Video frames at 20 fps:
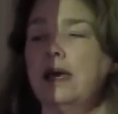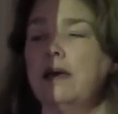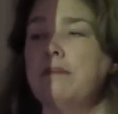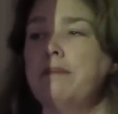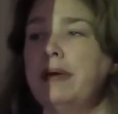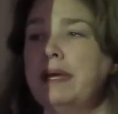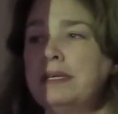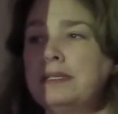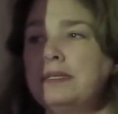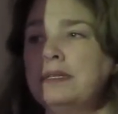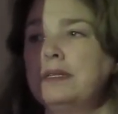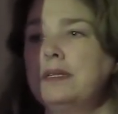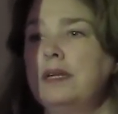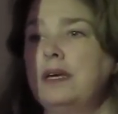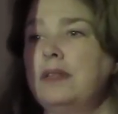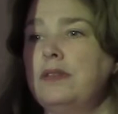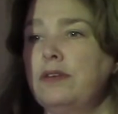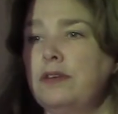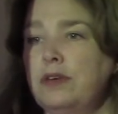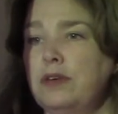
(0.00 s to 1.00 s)
Basically,
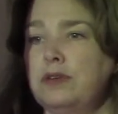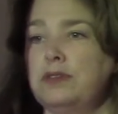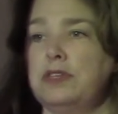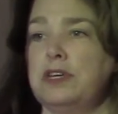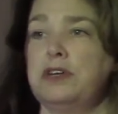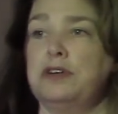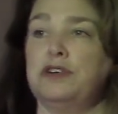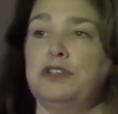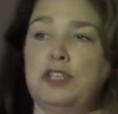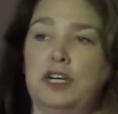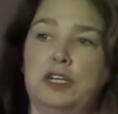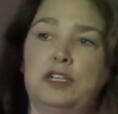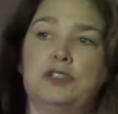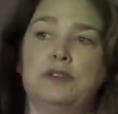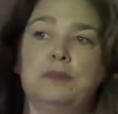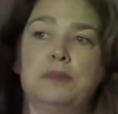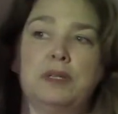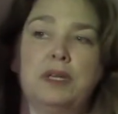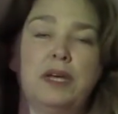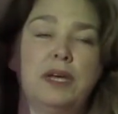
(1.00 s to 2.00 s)
they're used
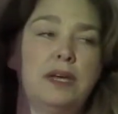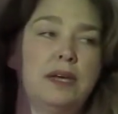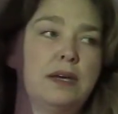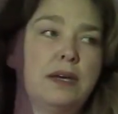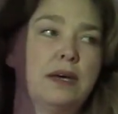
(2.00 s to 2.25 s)
interchangeably.